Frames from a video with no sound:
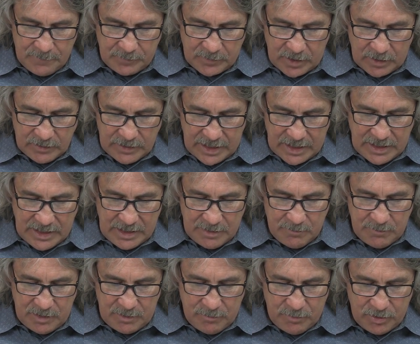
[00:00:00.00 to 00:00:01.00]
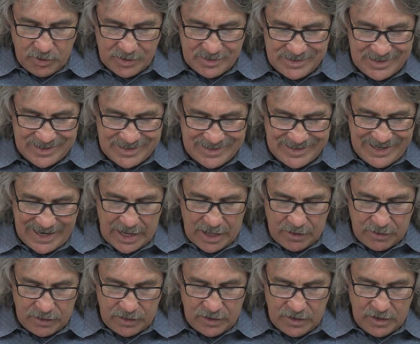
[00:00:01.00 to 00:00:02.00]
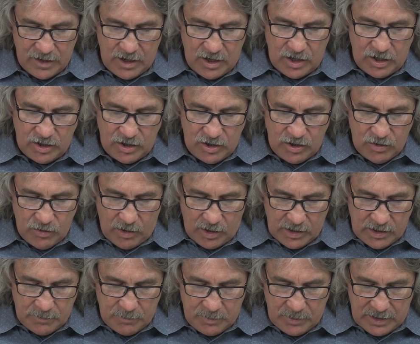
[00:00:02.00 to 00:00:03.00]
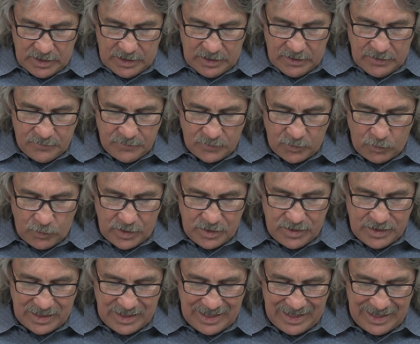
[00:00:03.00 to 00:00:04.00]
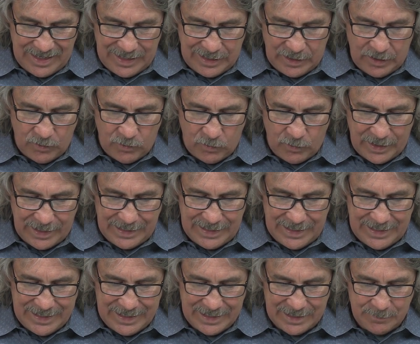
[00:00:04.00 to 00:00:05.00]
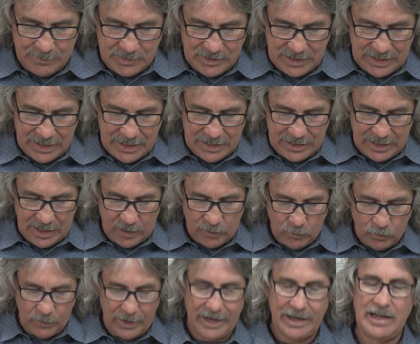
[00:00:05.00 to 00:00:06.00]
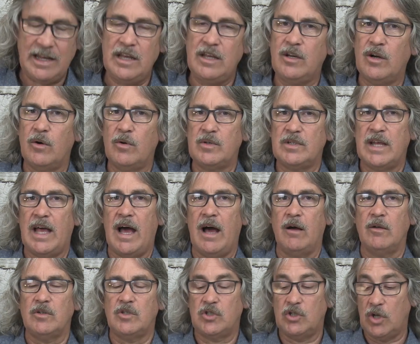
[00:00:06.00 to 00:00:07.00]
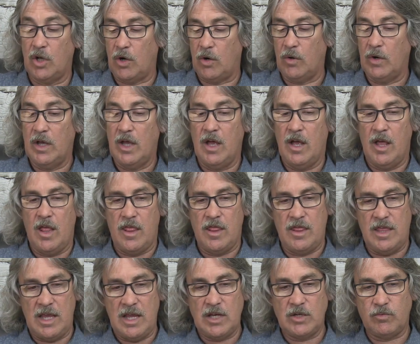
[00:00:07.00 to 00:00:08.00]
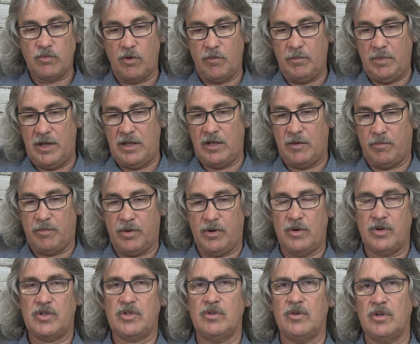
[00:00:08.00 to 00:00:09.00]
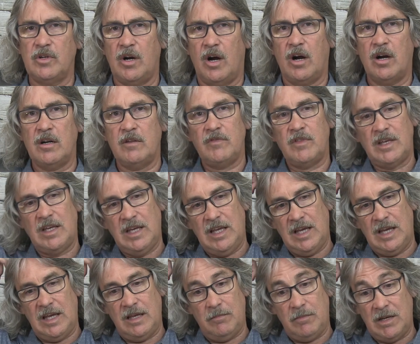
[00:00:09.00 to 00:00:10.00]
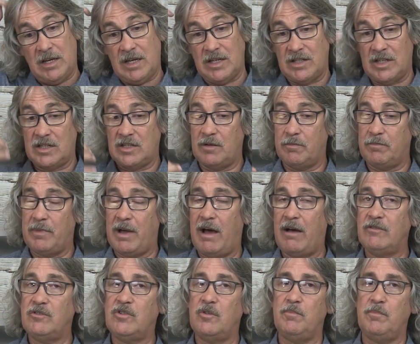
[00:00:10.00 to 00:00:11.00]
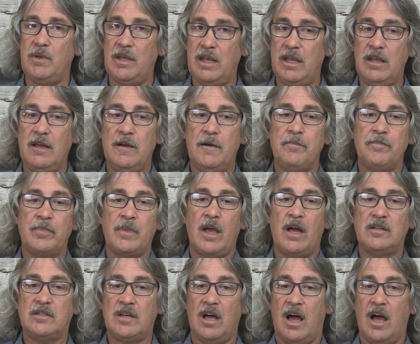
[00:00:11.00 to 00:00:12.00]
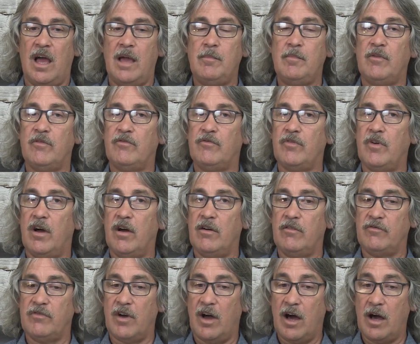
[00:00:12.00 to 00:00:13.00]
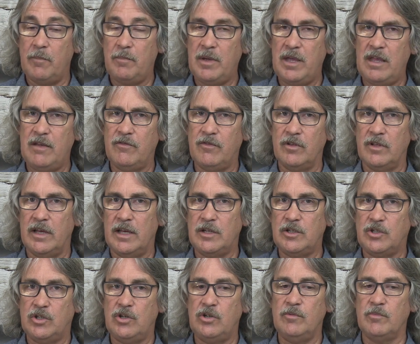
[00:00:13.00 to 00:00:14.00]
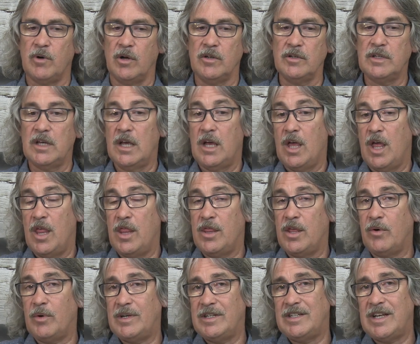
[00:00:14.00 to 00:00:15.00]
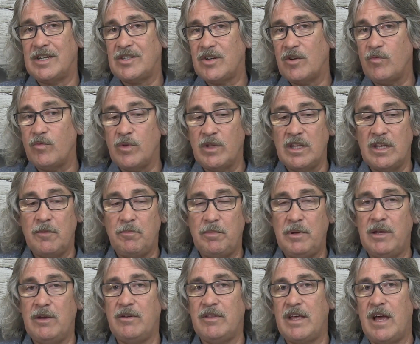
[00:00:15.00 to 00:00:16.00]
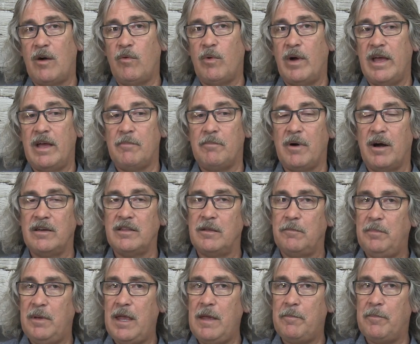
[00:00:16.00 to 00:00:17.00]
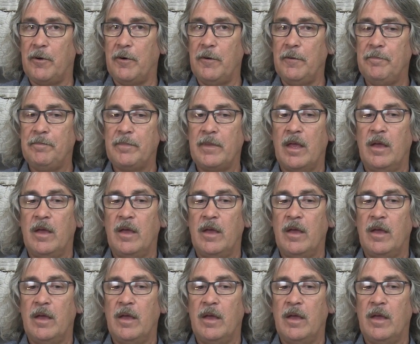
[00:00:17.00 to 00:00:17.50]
let him be put to death. You are to be with the king when he comes in and when he goes out. So these will be the personal guard of the king, because it's about to be a time of upheaval and tumult, though it doesn't really appear that way among the people.